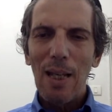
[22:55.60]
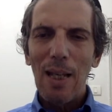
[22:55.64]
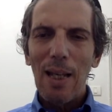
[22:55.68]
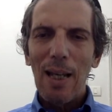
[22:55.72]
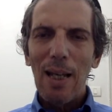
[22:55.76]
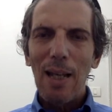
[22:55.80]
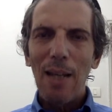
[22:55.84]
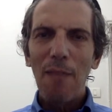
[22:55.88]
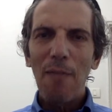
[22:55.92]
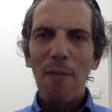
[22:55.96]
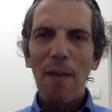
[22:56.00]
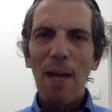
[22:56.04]

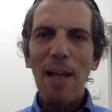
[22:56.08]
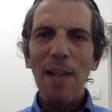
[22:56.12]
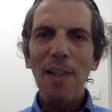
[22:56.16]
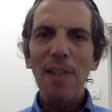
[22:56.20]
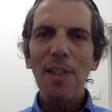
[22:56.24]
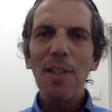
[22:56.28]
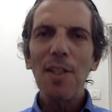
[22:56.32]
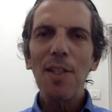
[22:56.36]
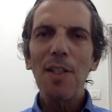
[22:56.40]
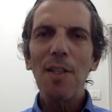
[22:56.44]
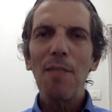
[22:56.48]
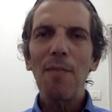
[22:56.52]
and the
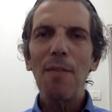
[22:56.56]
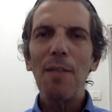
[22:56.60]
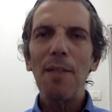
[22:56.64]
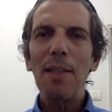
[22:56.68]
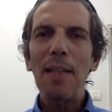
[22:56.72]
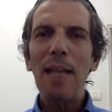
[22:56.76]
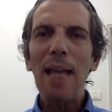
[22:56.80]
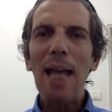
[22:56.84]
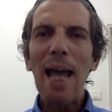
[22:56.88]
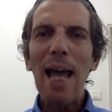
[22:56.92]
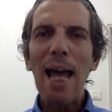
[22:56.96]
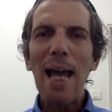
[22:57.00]
vastness of the
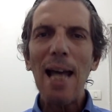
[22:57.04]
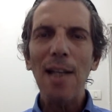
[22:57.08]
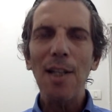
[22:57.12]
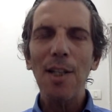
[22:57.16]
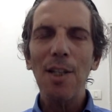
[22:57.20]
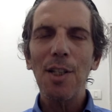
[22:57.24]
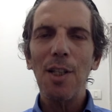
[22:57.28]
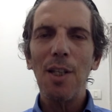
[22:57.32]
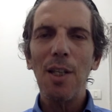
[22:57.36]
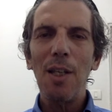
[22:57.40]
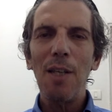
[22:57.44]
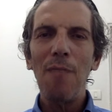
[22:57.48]

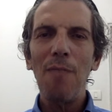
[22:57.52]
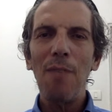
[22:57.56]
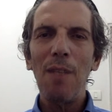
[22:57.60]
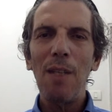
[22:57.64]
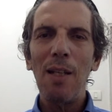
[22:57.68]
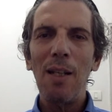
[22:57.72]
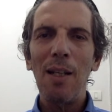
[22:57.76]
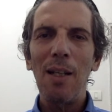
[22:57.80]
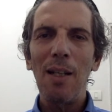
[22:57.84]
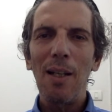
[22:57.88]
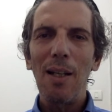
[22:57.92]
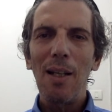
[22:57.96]
task to
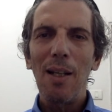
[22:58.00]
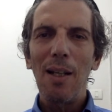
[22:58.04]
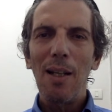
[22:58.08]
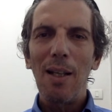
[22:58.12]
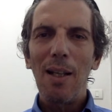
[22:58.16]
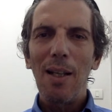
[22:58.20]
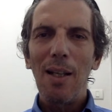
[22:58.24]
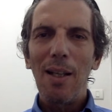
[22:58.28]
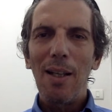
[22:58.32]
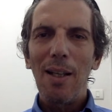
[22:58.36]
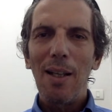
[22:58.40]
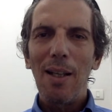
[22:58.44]
even
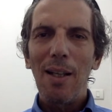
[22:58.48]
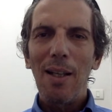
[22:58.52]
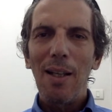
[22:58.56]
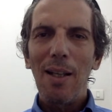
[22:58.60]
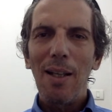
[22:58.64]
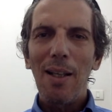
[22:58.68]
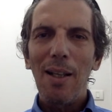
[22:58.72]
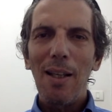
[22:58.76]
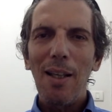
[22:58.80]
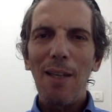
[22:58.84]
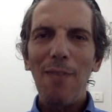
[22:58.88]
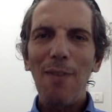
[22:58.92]

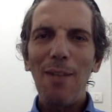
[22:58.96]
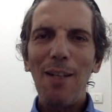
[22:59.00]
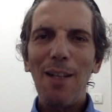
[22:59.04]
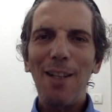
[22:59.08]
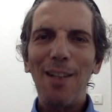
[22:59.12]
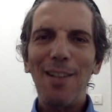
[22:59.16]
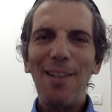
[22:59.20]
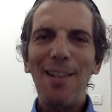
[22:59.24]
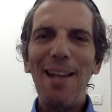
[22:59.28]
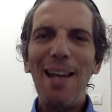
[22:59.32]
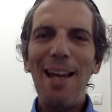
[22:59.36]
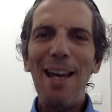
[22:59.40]
even
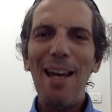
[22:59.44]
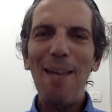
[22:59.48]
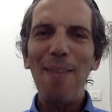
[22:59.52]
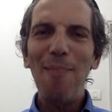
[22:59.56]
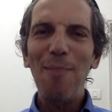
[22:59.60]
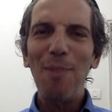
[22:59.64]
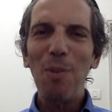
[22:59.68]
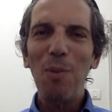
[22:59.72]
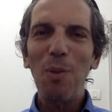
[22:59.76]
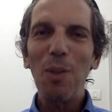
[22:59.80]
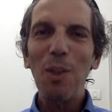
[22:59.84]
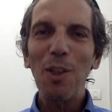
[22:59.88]

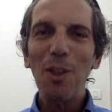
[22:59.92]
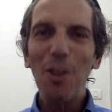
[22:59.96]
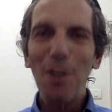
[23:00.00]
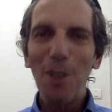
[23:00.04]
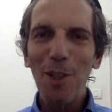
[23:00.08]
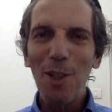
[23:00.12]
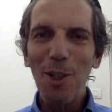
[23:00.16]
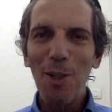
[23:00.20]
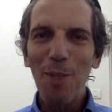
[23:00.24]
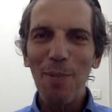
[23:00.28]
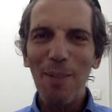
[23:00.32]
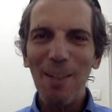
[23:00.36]
attempt what
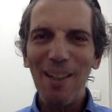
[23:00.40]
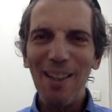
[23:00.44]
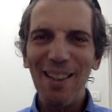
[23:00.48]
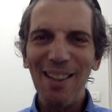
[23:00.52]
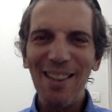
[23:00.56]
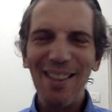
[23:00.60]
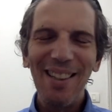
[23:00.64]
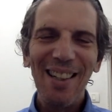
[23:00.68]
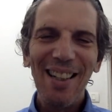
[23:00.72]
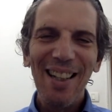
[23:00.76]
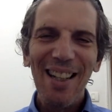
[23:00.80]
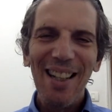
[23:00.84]
chutzpah,
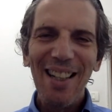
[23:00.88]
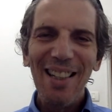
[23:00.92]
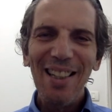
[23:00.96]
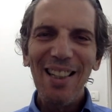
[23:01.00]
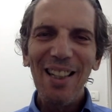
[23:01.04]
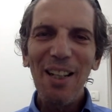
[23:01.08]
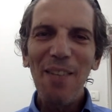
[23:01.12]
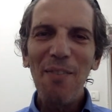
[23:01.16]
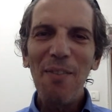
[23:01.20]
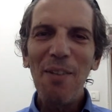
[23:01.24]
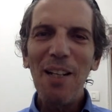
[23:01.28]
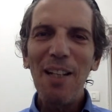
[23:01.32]

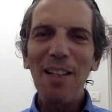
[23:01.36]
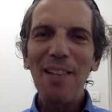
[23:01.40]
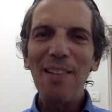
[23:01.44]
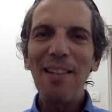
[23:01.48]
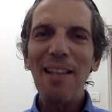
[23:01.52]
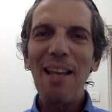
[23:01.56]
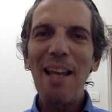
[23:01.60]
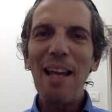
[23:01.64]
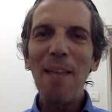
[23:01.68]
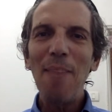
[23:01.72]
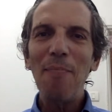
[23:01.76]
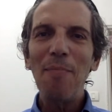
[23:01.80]
to even
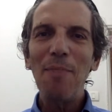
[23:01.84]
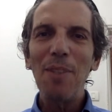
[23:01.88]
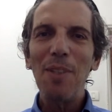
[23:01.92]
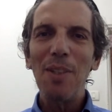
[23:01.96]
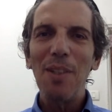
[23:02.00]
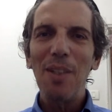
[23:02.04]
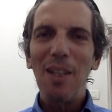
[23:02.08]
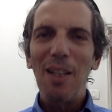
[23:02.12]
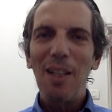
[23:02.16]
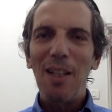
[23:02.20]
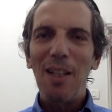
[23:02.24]
attempt